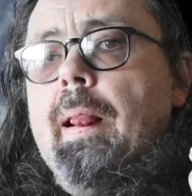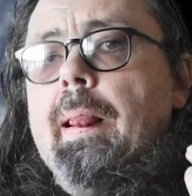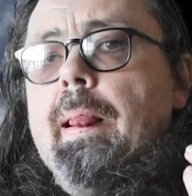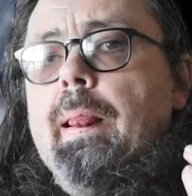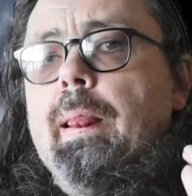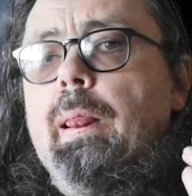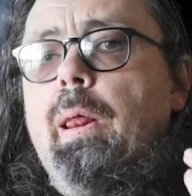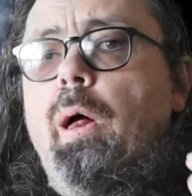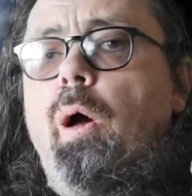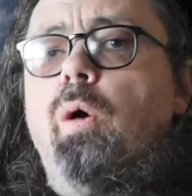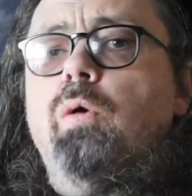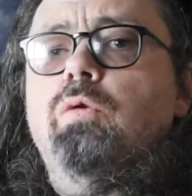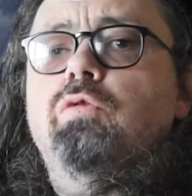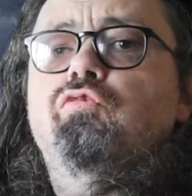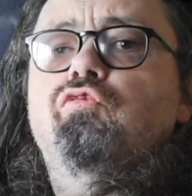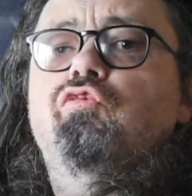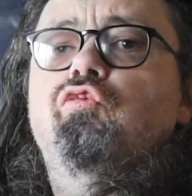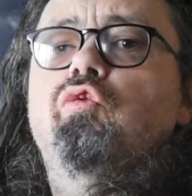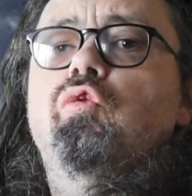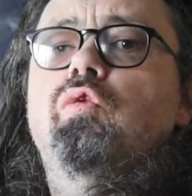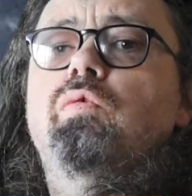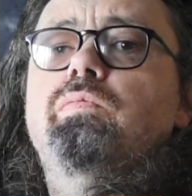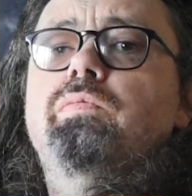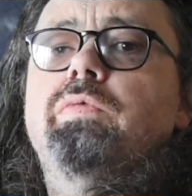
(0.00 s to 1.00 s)
Locked
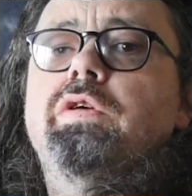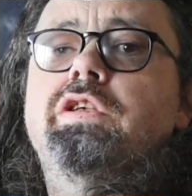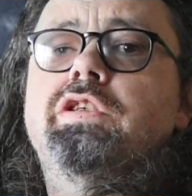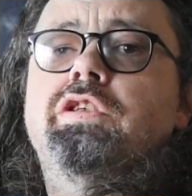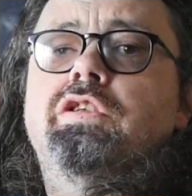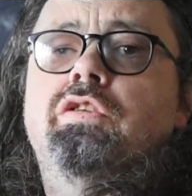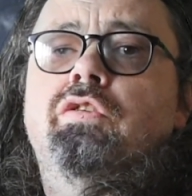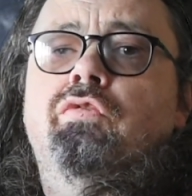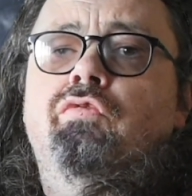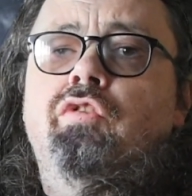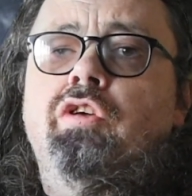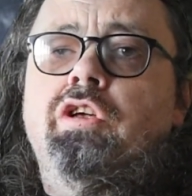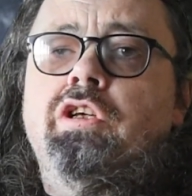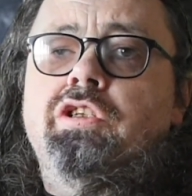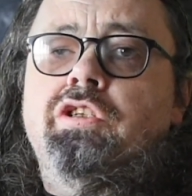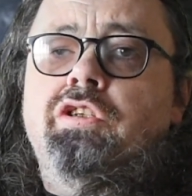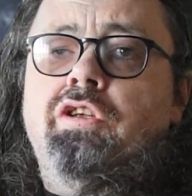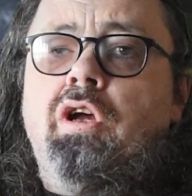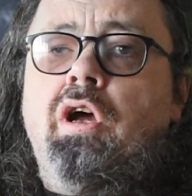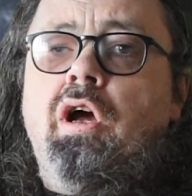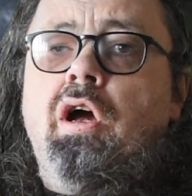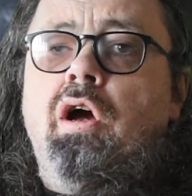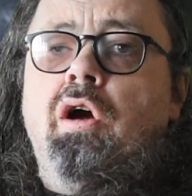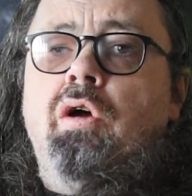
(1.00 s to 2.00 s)
room mysteries
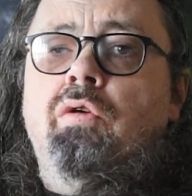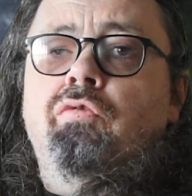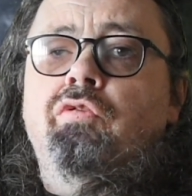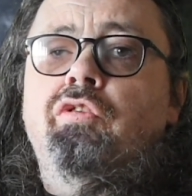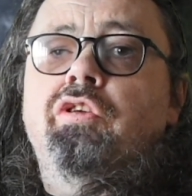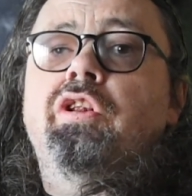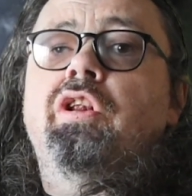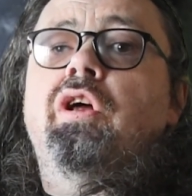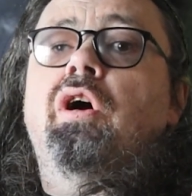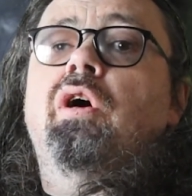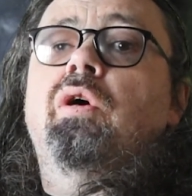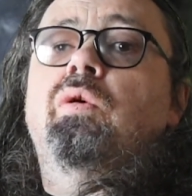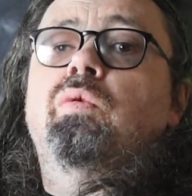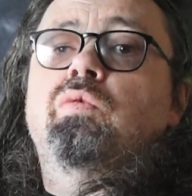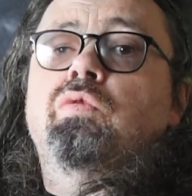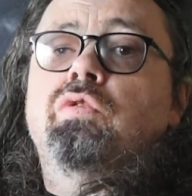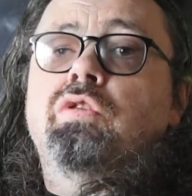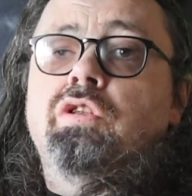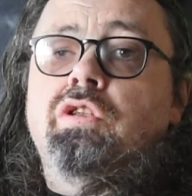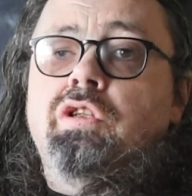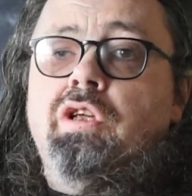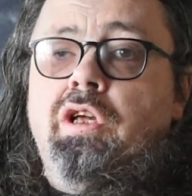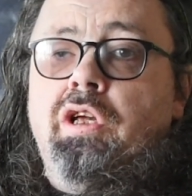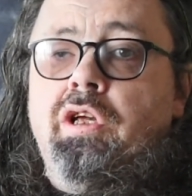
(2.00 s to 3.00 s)
are
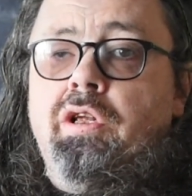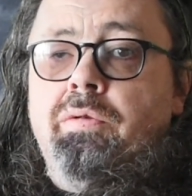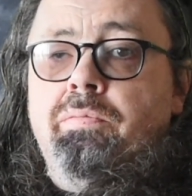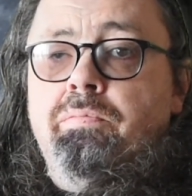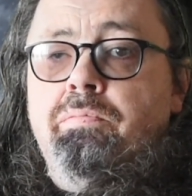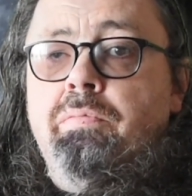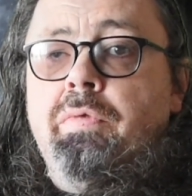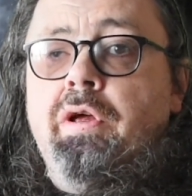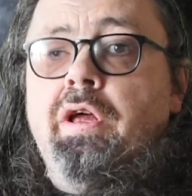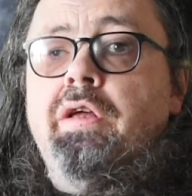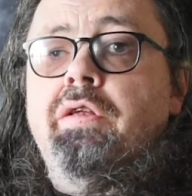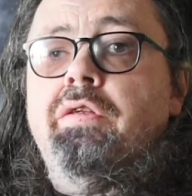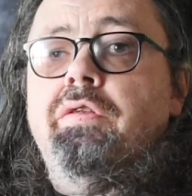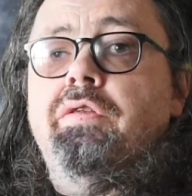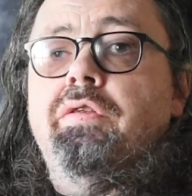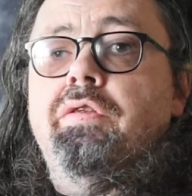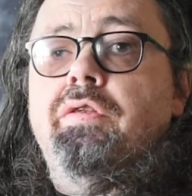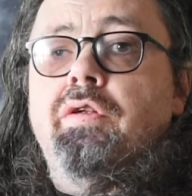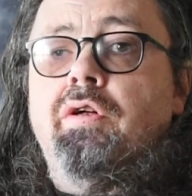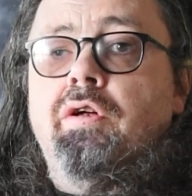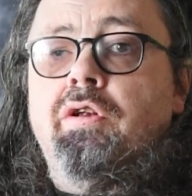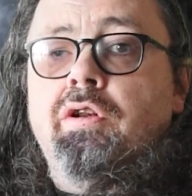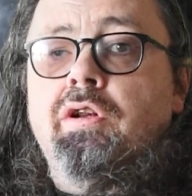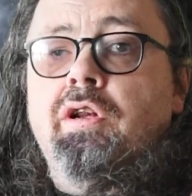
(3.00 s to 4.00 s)
renowned in
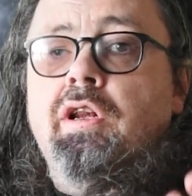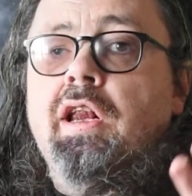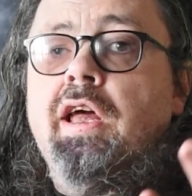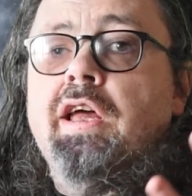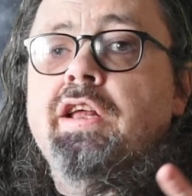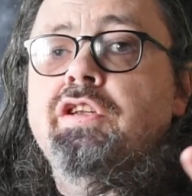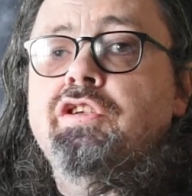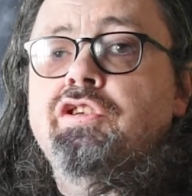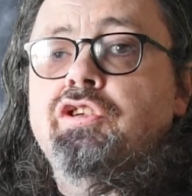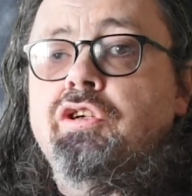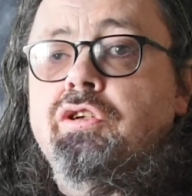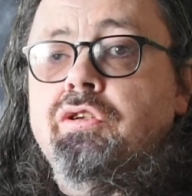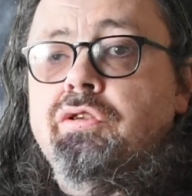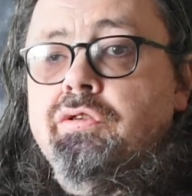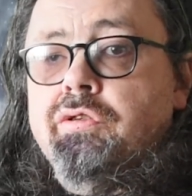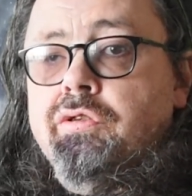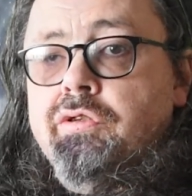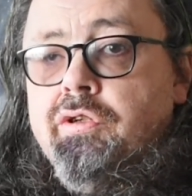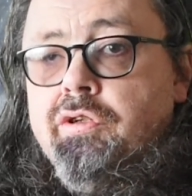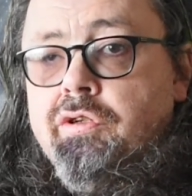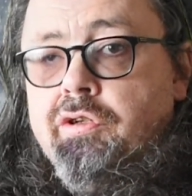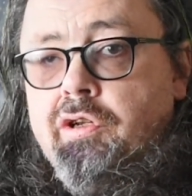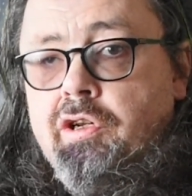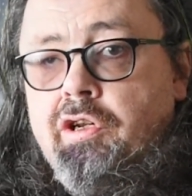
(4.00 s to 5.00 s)
myth and
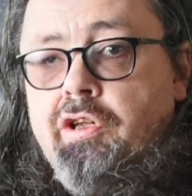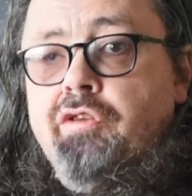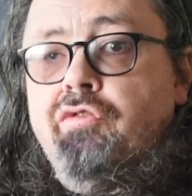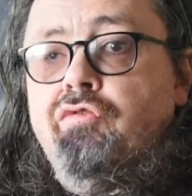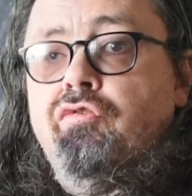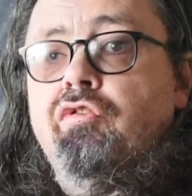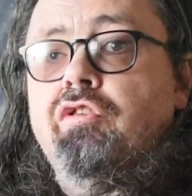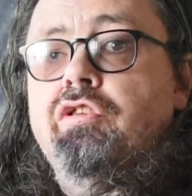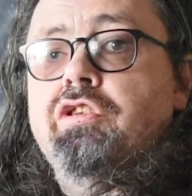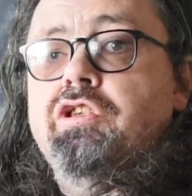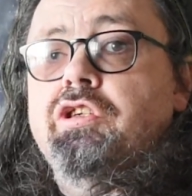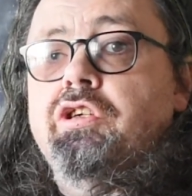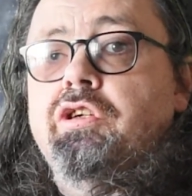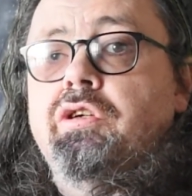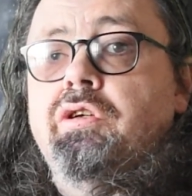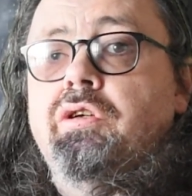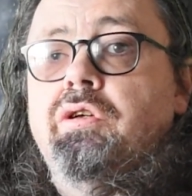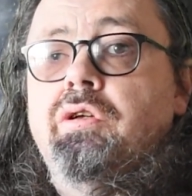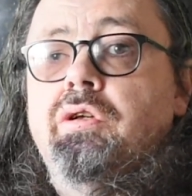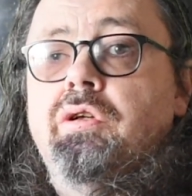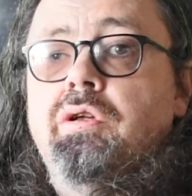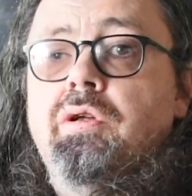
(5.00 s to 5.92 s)
legend and literature,